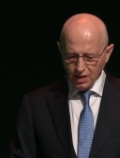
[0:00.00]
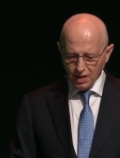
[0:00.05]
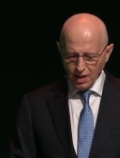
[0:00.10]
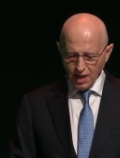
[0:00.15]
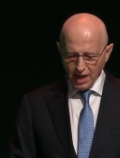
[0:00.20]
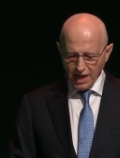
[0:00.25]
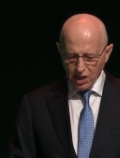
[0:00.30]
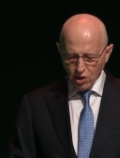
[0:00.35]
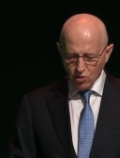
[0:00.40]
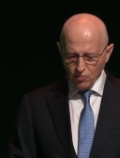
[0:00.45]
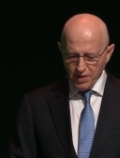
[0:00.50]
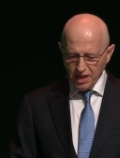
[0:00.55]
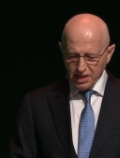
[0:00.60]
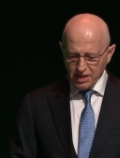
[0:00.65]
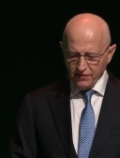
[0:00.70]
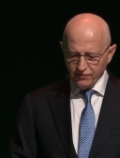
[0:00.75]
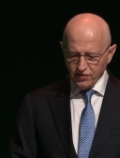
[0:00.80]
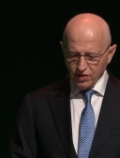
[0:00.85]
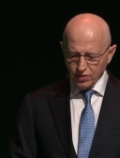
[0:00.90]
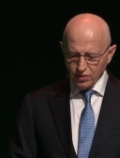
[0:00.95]
I hope many
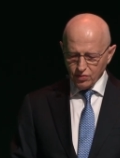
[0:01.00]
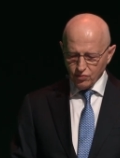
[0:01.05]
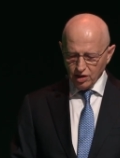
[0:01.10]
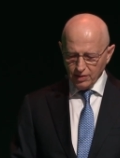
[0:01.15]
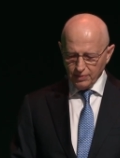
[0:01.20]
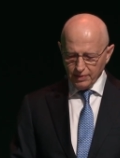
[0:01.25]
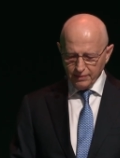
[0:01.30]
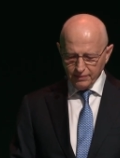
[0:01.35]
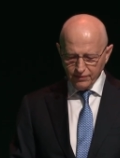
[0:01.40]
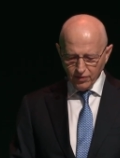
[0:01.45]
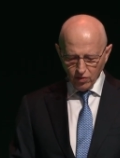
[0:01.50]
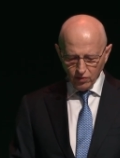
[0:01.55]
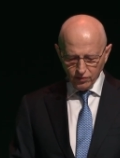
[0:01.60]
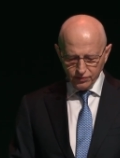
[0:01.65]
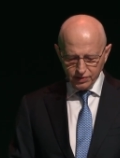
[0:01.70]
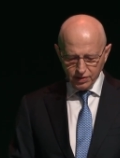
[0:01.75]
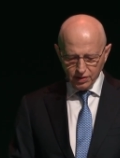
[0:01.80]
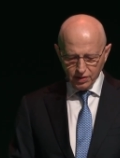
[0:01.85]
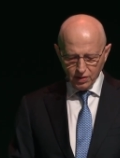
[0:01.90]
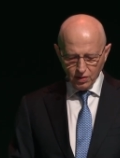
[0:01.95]
of you will be
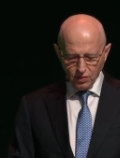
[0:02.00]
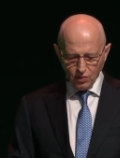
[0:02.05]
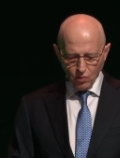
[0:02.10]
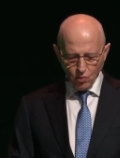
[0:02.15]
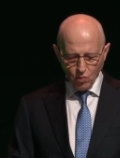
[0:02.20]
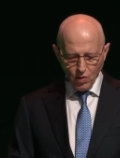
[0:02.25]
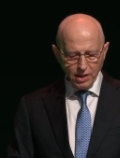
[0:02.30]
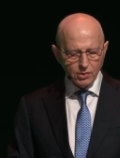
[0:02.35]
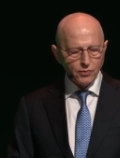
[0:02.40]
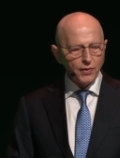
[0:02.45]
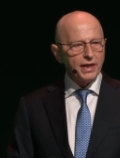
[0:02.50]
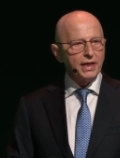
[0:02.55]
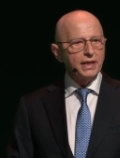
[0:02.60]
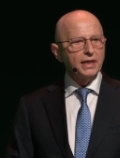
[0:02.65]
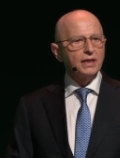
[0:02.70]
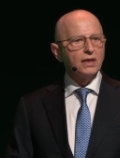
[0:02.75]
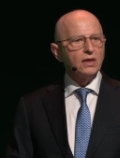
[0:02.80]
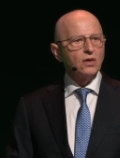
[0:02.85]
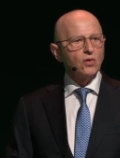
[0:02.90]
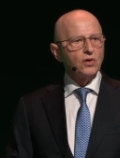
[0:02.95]
involved one way
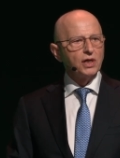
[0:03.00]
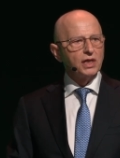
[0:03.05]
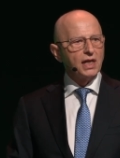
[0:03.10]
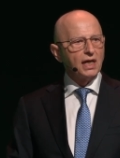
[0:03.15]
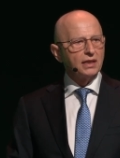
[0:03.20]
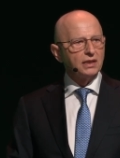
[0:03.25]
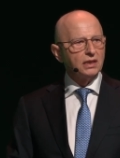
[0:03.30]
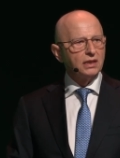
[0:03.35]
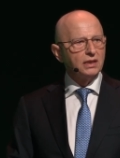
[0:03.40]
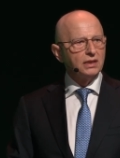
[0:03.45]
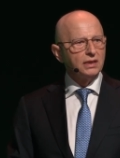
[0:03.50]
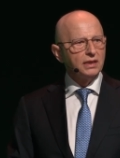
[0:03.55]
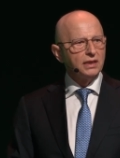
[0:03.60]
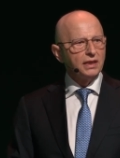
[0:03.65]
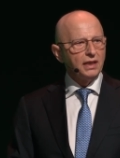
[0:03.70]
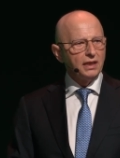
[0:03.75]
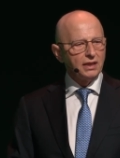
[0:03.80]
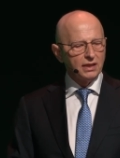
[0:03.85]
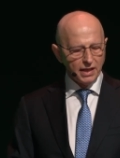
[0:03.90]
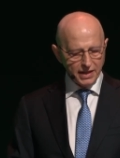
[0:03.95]
or another
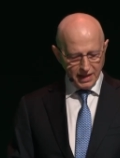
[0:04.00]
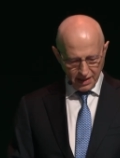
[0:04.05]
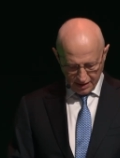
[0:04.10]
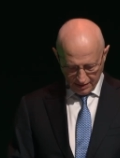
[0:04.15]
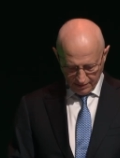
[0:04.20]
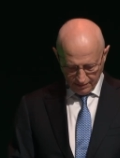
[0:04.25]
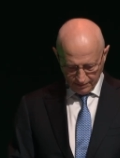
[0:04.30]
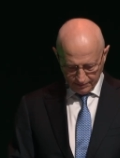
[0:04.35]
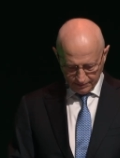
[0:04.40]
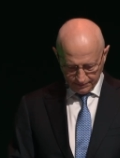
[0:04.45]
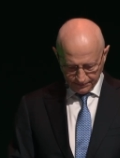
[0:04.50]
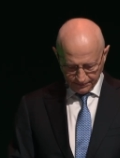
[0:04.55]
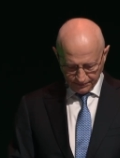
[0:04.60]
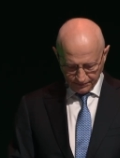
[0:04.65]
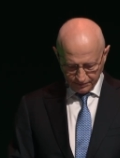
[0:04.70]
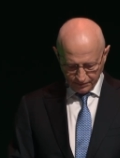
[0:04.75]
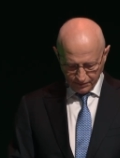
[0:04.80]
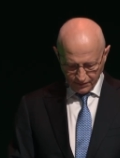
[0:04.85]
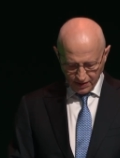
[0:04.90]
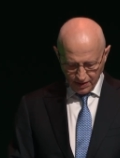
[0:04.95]
in DIANA.
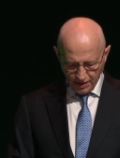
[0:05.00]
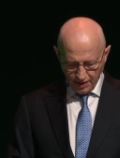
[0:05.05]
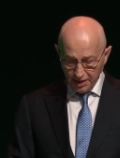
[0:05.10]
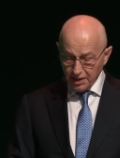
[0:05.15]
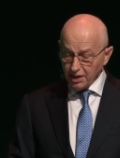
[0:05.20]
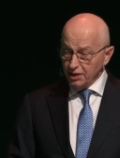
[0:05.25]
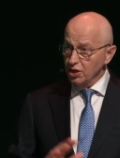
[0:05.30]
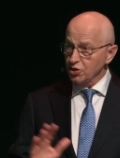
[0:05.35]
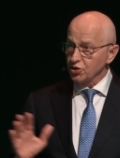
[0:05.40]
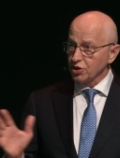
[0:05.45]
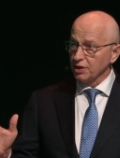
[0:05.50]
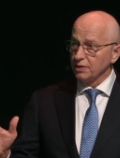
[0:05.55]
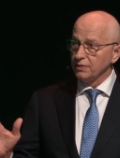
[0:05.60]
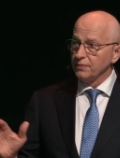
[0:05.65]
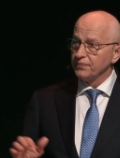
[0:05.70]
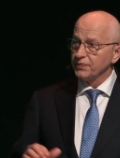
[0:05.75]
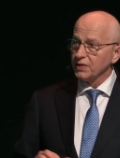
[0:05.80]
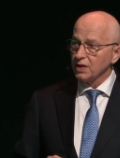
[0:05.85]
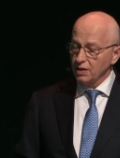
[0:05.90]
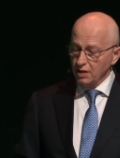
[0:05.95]
In addition,
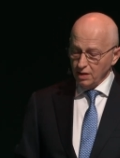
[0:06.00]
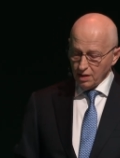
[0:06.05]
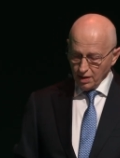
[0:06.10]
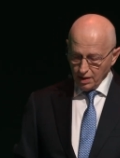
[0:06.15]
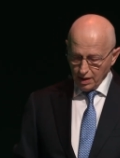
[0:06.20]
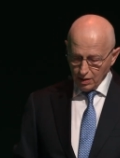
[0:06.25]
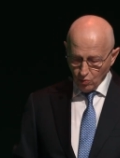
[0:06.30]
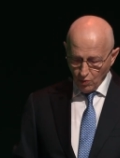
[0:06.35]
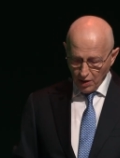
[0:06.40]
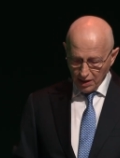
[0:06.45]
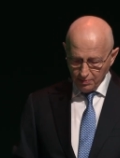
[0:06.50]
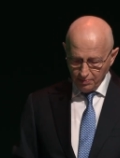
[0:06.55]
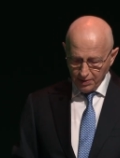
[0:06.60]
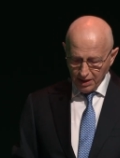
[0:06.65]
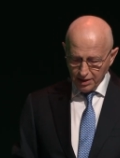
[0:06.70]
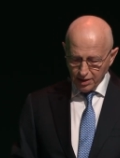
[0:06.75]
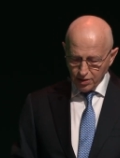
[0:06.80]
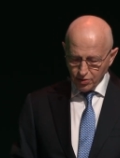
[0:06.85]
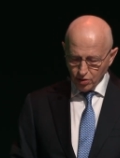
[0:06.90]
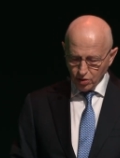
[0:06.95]
a one
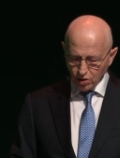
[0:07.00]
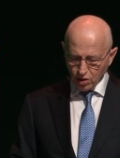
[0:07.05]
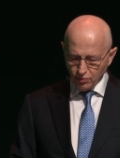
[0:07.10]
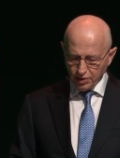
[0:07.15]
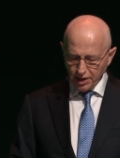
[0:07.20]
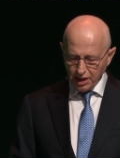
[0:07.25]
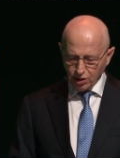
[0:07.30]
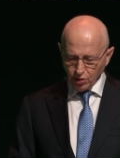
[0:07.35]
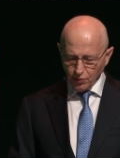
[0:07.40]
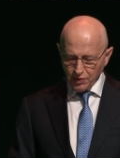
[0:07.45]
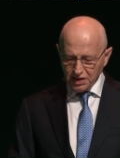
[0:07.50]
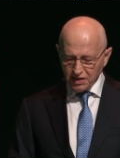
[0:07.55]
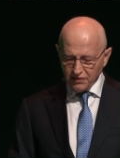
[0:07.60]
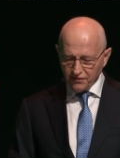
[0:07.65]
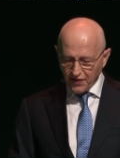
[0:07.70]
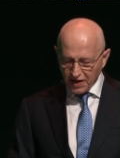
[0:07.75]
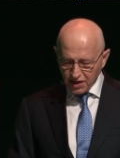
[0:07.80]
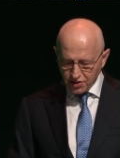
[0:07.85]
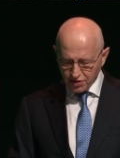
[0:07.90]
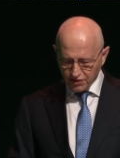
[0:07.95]
billion euro NATO
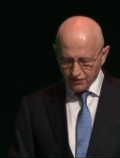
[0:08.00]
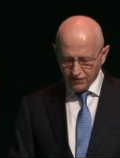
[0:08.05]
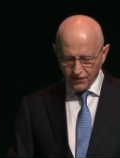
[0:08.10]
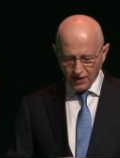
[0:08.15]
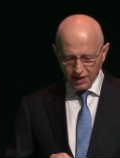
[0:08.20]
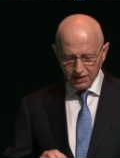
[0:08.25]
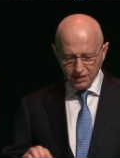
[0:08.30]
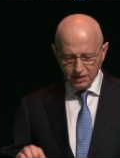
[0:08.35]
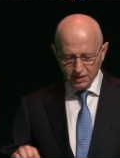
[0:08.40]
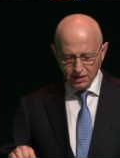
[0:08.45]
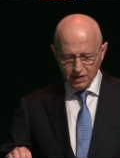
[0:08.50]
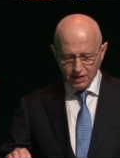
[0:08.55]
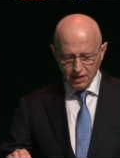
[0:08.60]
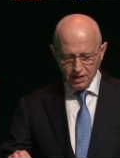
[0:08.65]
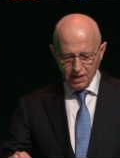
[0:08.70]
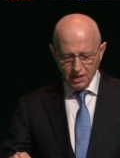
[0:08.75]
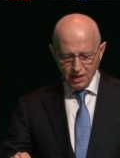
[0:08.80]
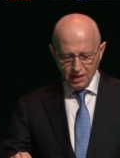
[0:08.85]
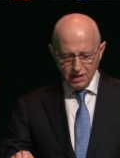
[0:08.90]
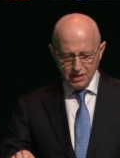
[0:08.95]
Innovation Fund
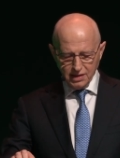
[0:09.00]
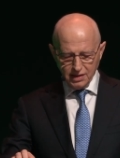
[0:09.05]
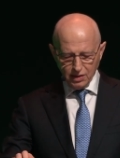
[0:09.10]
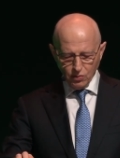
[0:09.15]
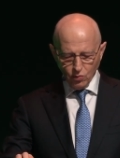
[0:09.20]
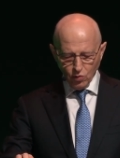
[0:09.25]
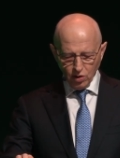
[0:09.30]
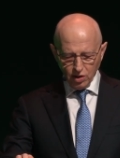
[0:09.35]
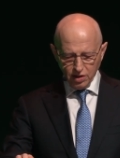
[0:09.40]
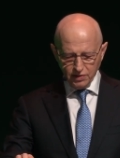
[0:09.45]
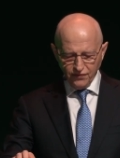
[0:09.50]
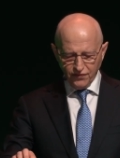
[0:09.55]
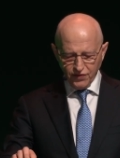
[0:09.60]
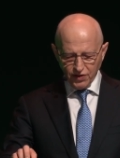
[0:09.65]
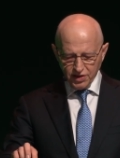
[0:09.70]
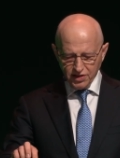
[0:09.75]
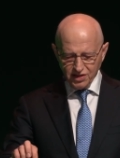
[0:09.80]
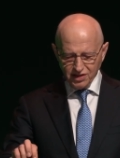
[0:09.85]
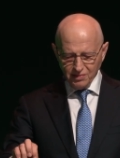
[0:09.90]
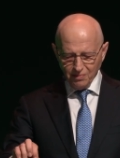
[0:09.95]
is the world's
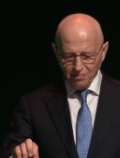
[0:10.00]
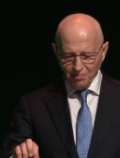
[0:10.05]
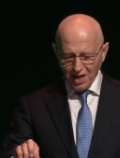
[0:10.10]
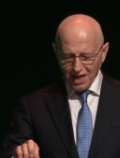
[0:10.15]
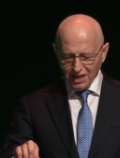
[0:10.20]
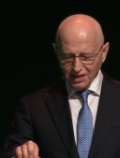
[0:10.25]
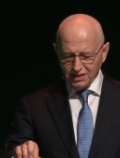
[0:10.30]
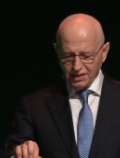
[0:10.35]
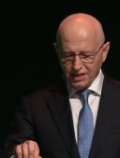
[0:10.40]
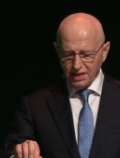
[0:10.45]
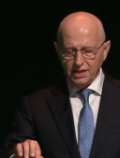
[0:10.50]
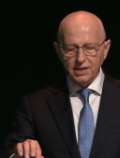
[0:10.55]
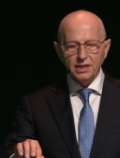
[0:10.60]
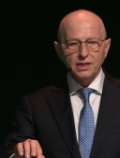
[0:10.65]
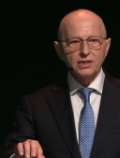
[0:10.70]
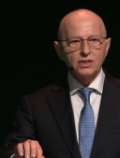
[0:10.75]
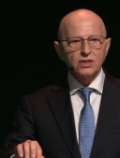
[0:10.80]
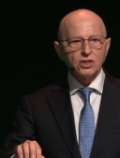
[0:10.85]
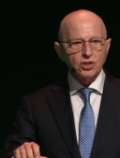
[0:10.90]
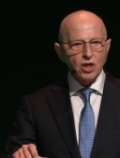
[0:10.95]
first
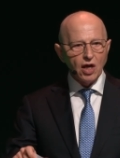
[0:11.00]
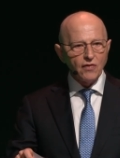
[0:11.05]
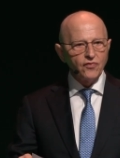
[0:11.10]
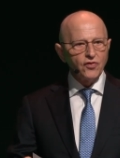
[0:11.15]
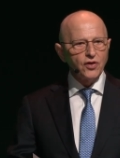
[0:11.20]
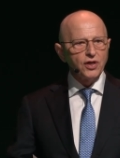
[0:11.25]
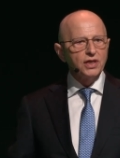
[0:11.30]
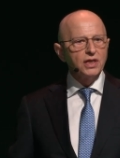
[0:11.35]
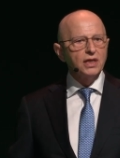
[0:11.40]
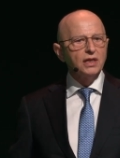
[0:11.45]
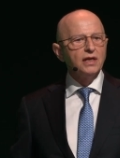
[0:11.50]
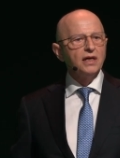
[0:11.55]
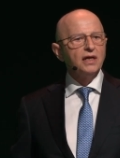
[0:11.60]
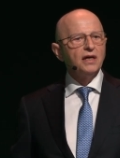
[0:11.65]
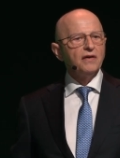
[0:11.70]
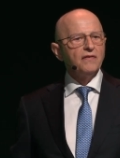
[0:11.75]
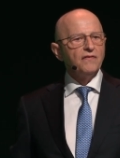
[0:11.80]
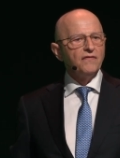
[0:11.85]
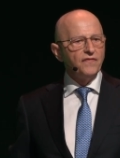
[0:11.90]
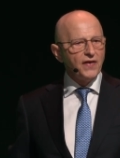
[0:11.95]
multi-sovereign
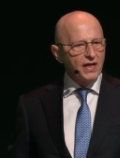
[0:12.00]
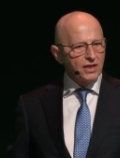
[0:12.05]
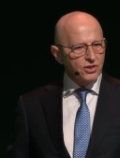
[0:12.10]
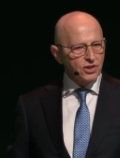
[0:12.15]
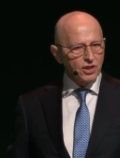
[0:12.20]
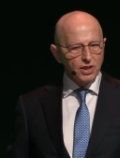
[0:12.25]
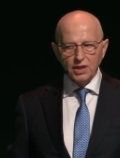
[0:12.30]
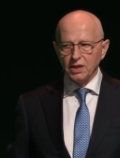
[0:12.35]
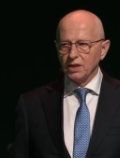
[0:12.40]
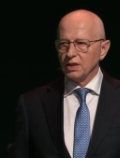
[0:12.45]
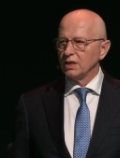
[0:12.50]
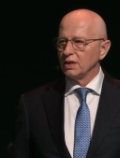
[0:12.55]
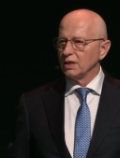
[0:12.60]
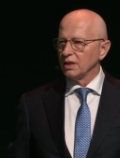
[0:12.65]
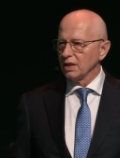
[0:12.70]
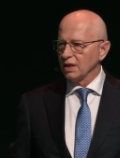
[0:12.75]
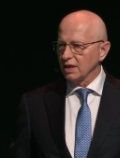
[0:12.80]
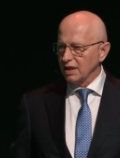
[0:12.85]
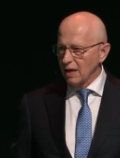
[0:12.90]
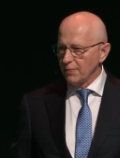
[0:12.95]
venture
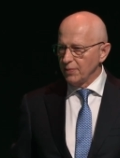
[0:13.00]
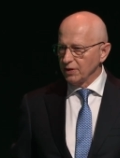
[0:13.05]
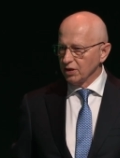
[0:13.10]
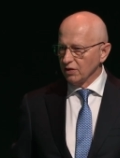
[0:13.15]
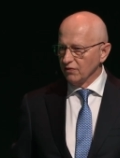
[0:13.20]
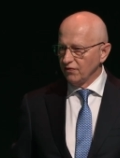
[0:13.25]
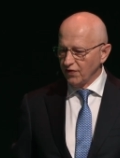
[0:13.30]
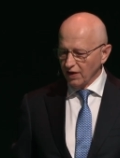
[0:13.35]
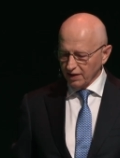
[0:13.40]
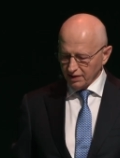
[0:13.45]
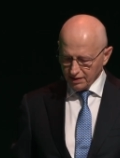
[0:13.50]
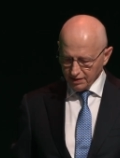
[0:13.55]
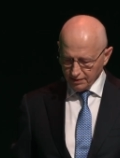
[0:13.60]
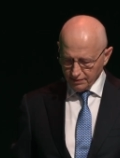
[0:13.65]
capital fund.